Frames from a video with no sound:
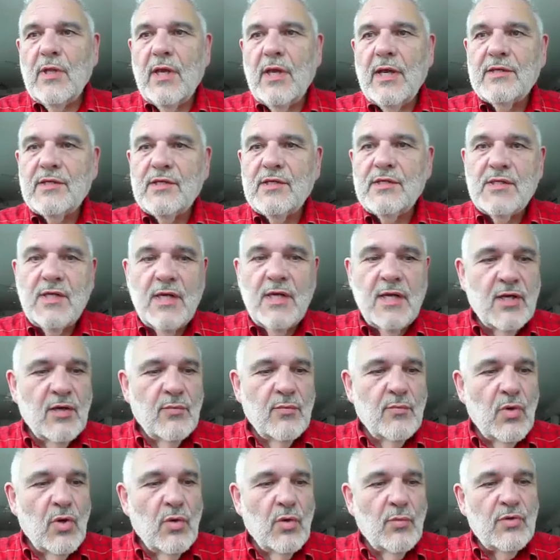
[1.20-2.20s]
I would like to
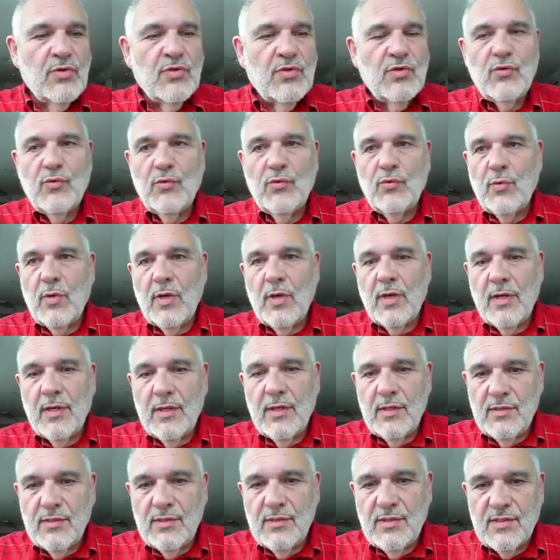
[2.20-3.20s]
take a moment
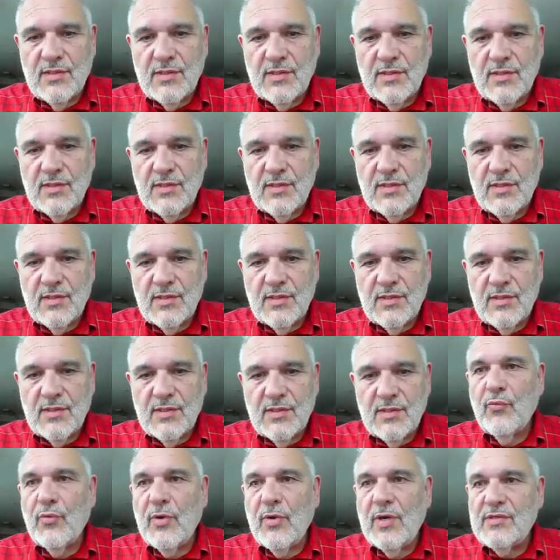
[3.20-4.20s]
to
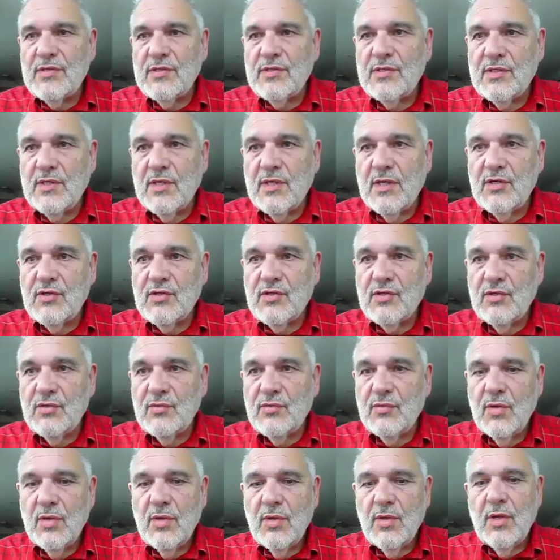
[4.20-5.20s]
discuss the group
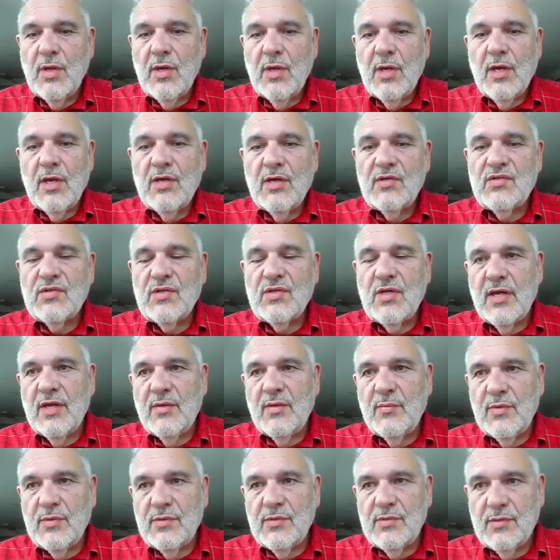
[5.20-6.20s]
presentation
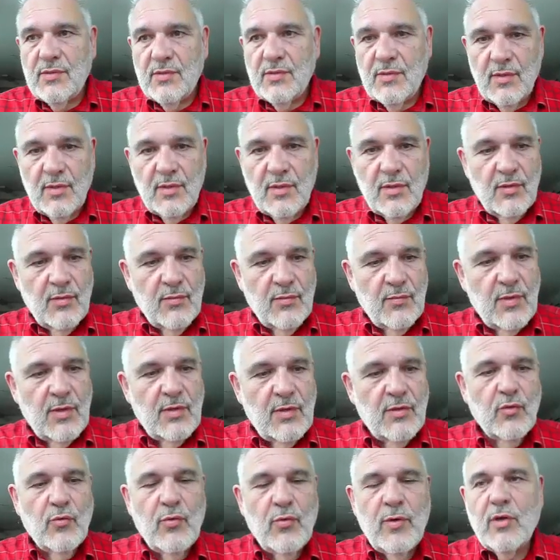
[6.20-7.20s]
assignment,
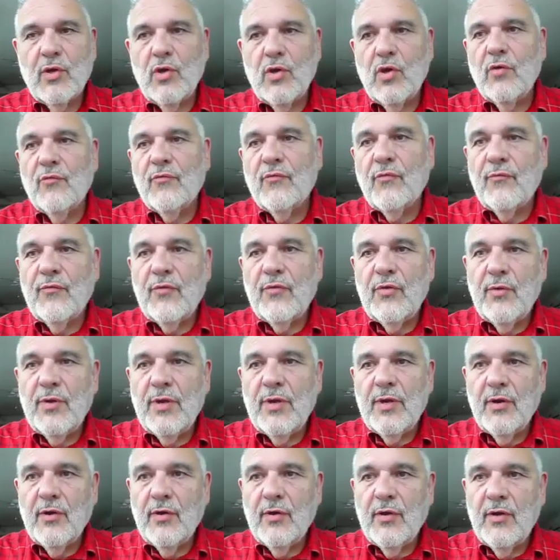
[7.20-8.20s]
a quick
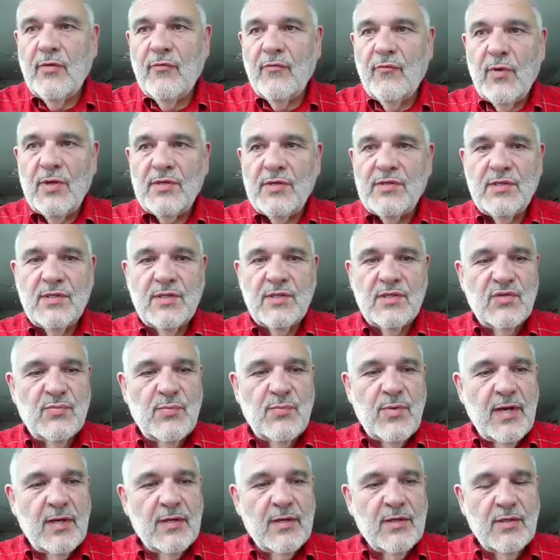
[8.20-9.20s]
overview here of
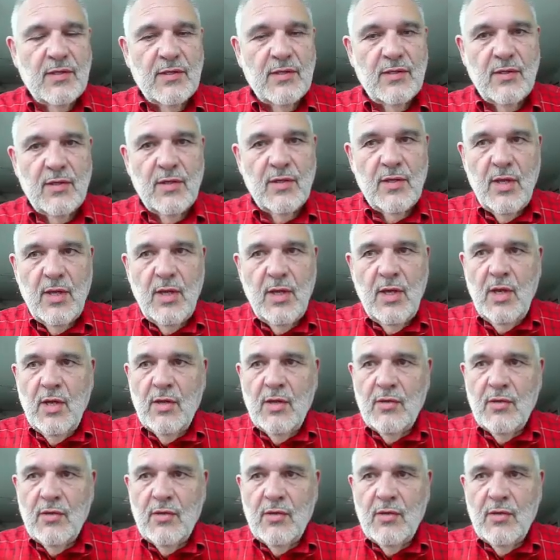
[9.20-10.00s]
what's expected.